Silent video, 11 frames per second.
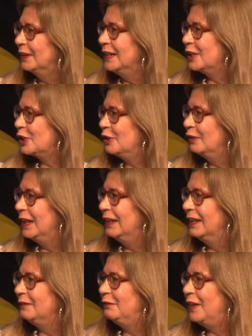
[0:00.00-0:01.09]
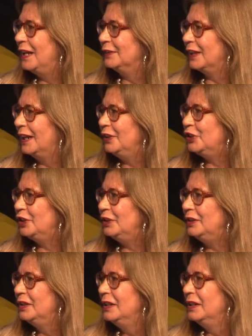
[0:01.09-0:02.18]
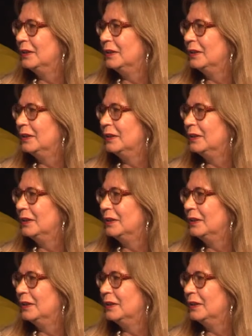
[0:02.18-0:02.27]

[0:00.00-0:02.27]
National Healing Foundation.